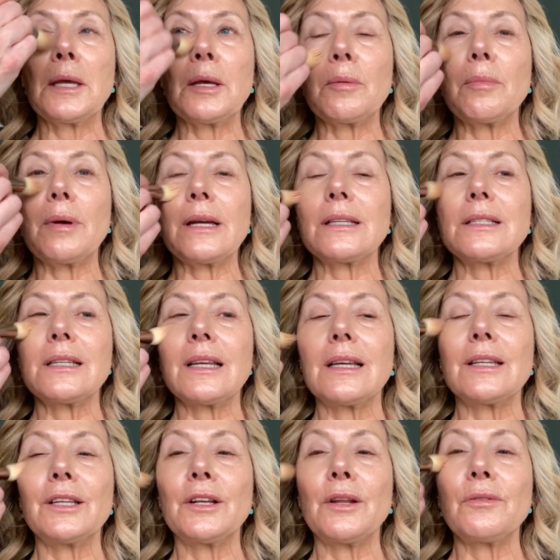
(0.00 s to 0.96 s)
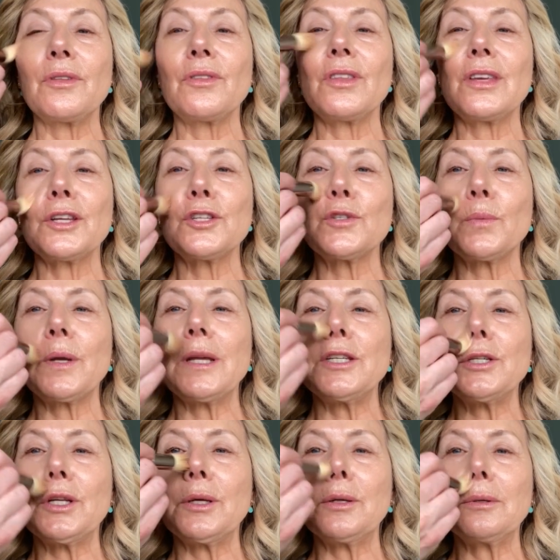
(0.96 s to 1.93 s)
But you know, the things we
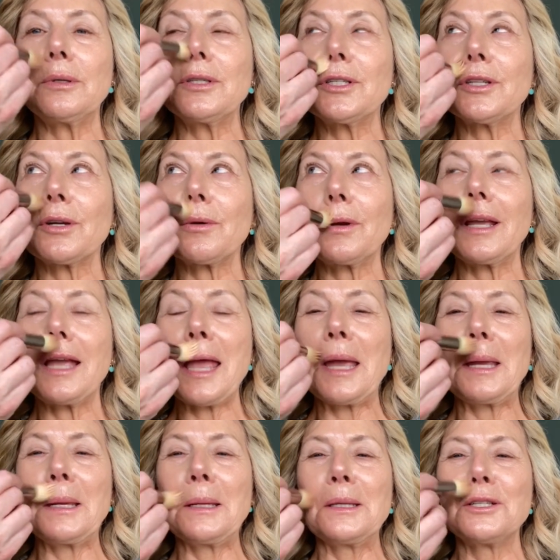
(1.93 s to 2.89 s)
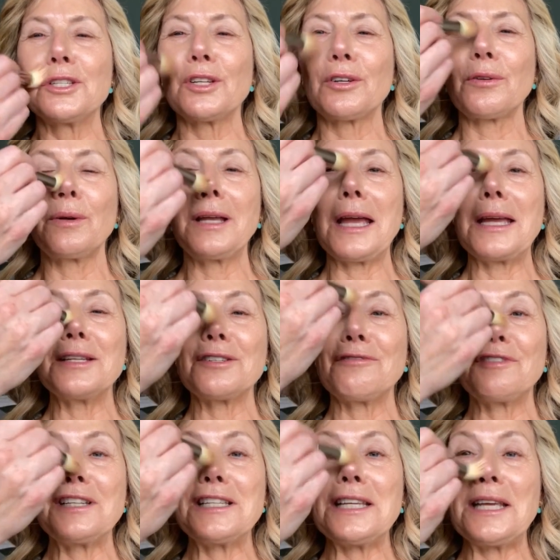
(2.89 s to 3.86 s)
do to create a
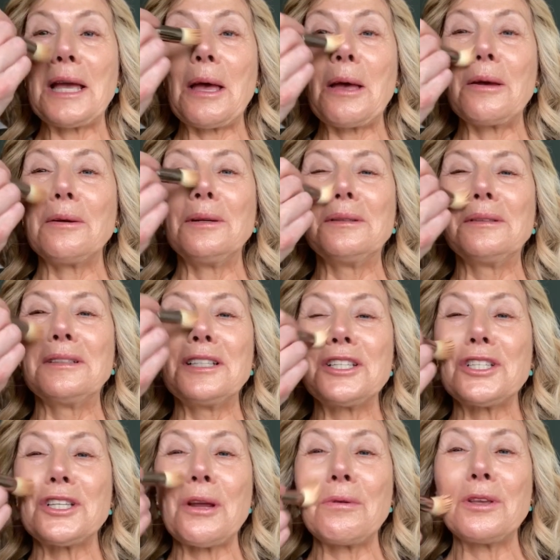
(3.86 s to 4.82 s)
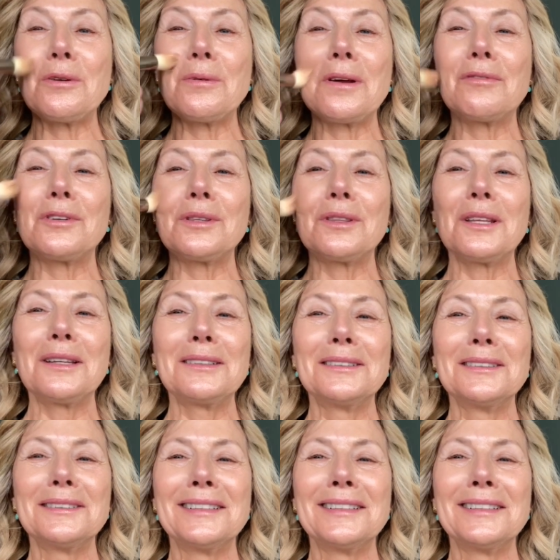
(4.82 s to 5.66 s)
video and show you everything.